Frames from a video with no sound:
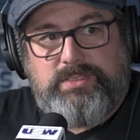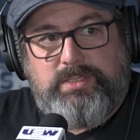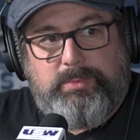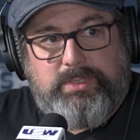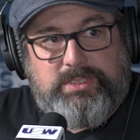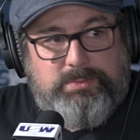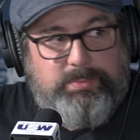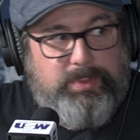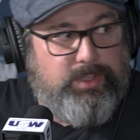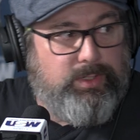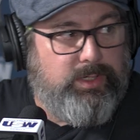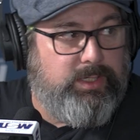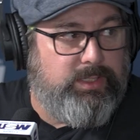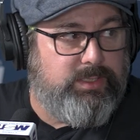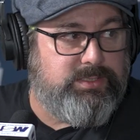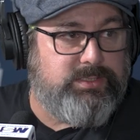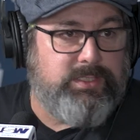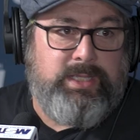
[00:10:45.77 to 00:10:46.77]
some
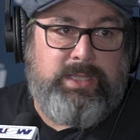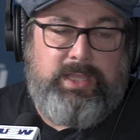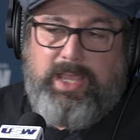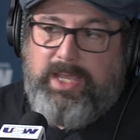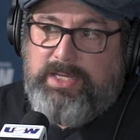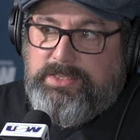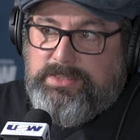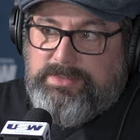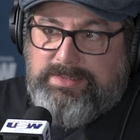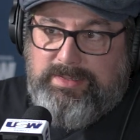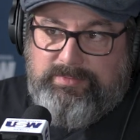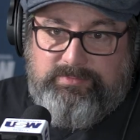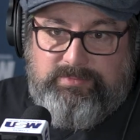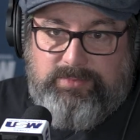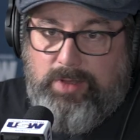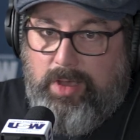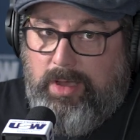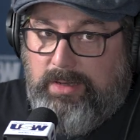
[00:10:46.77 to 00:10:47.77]
experience, and just
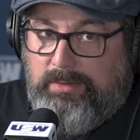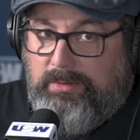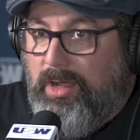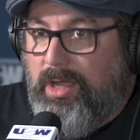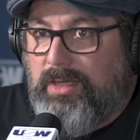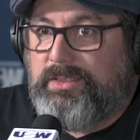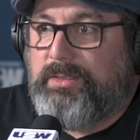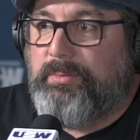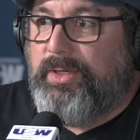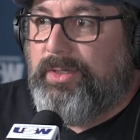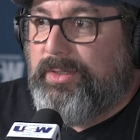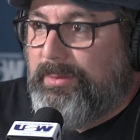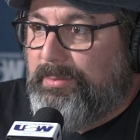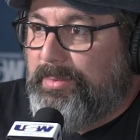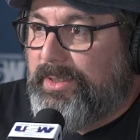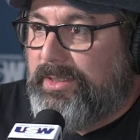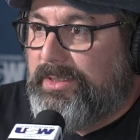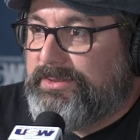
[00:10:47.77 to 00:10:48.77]
have not talked about
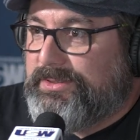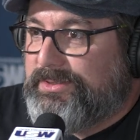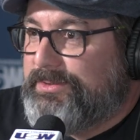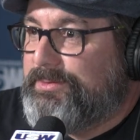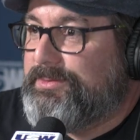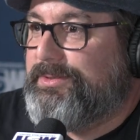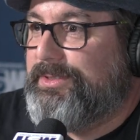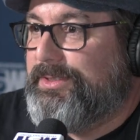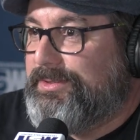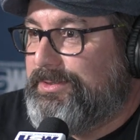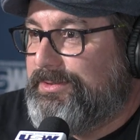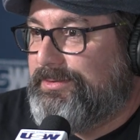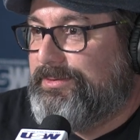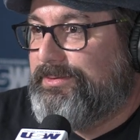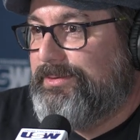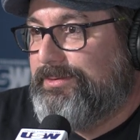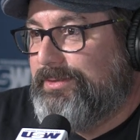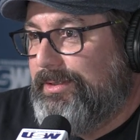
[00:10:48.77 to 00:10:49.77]
it because
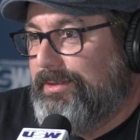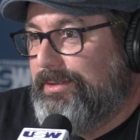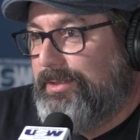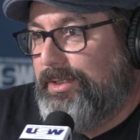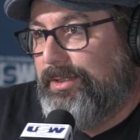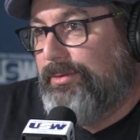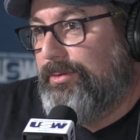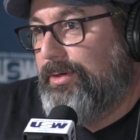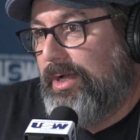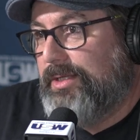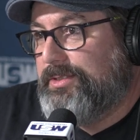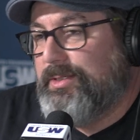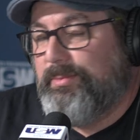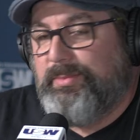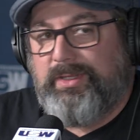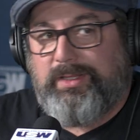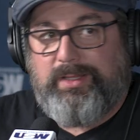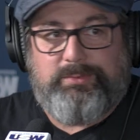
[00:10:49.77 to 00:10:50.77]
it's not
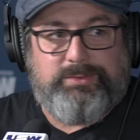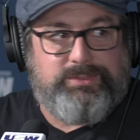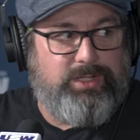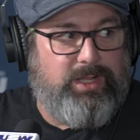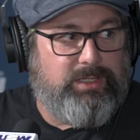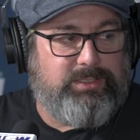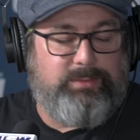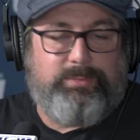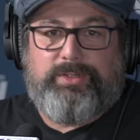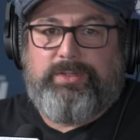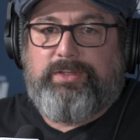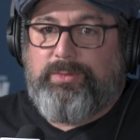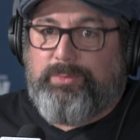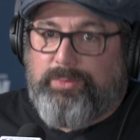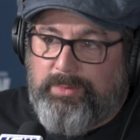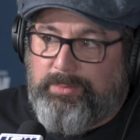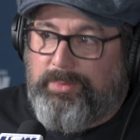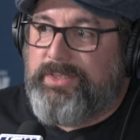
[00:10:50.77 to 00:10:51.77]
something that was talked about in
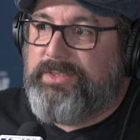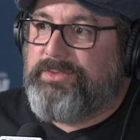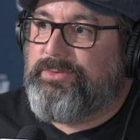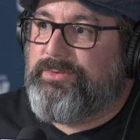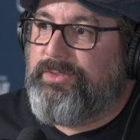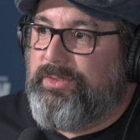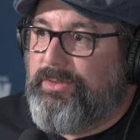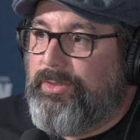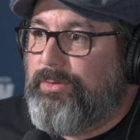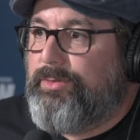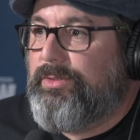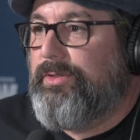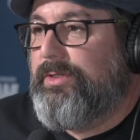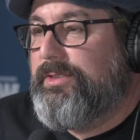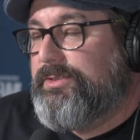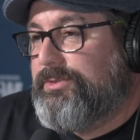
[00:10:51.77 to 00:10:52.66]
the workplace or the local.